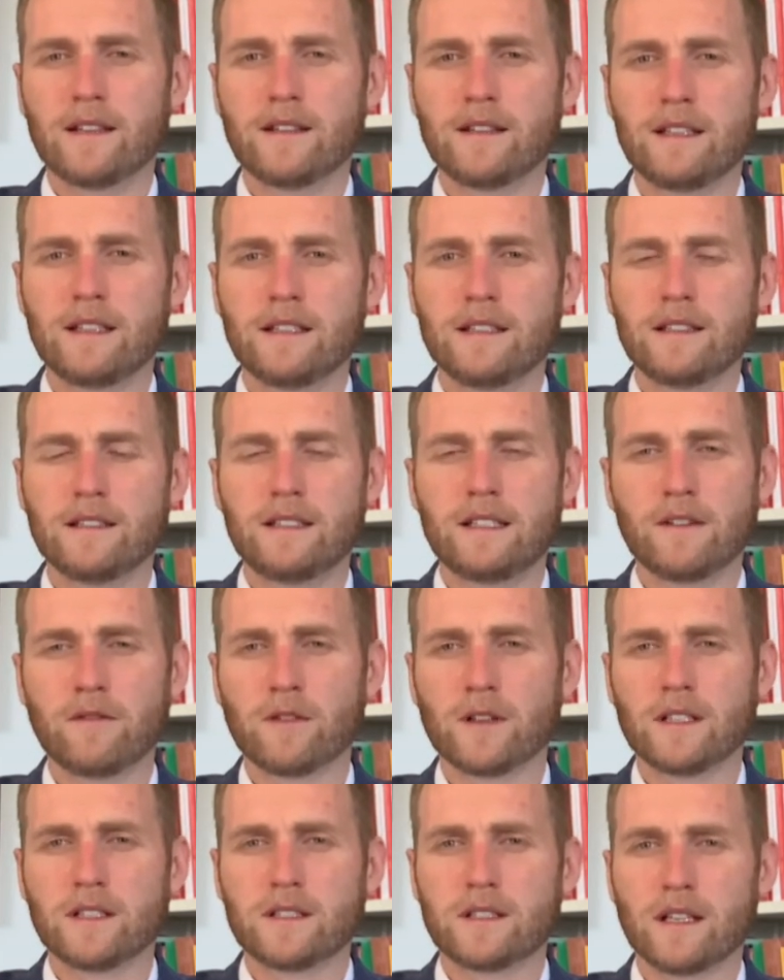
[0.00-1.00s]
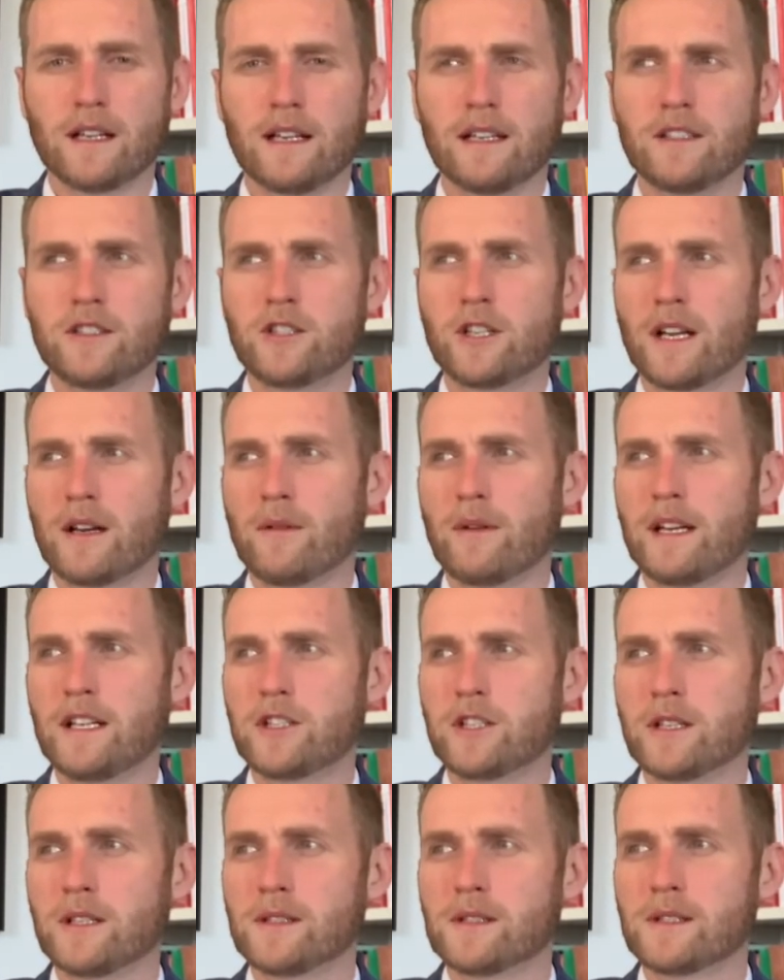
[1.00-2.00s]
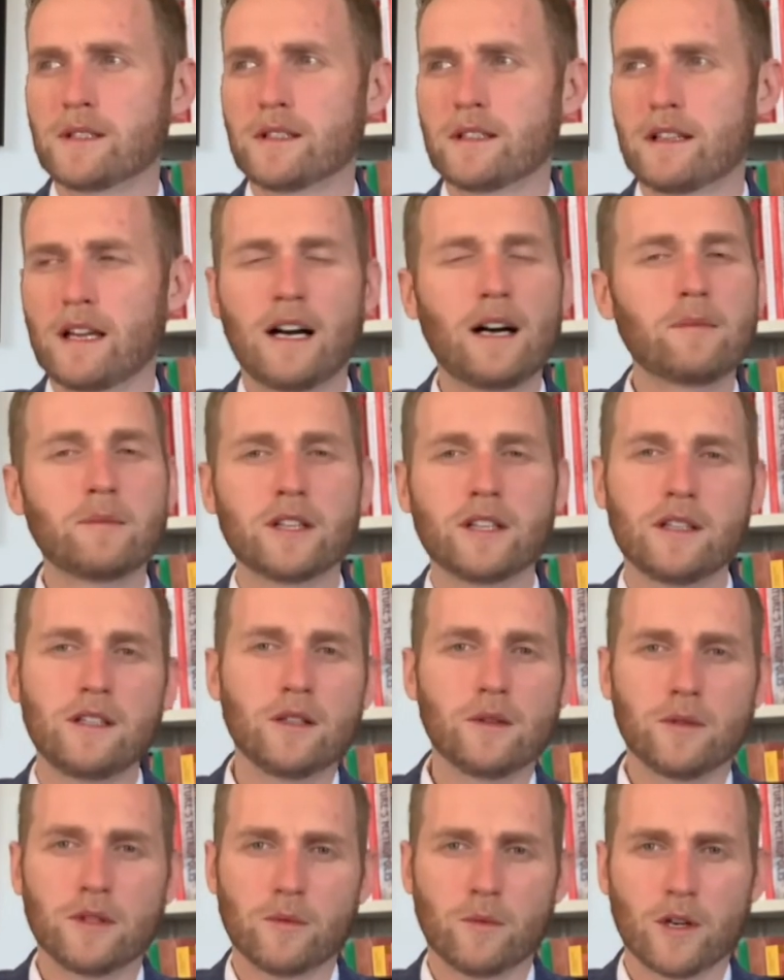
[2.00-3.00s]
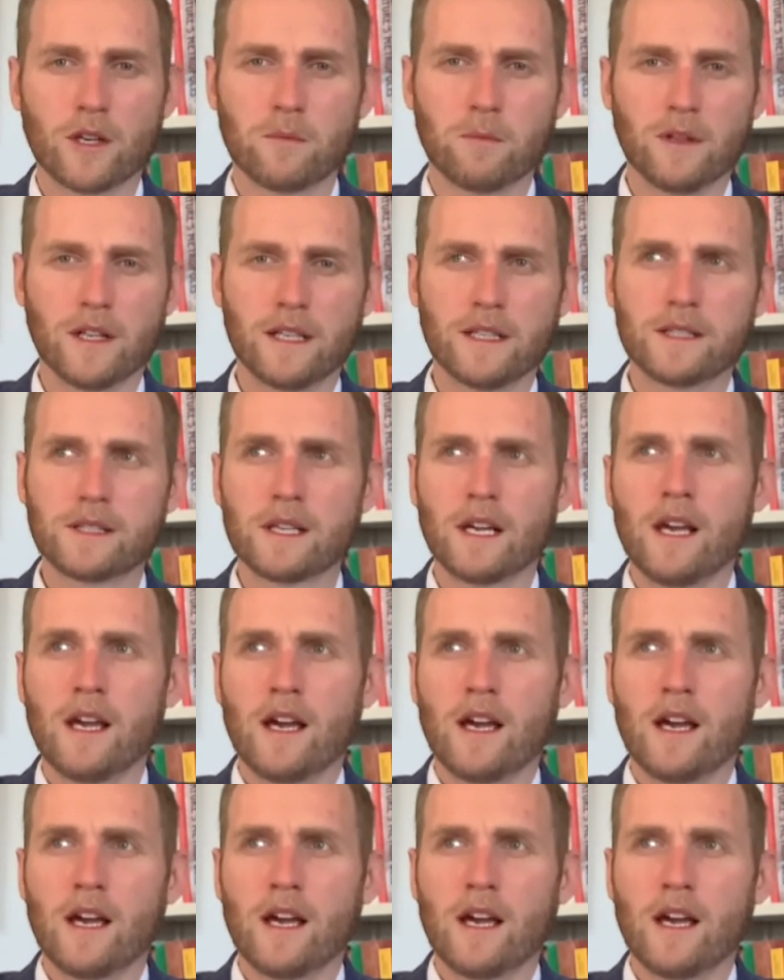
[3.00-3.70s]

the different generations commonly do in the workplace.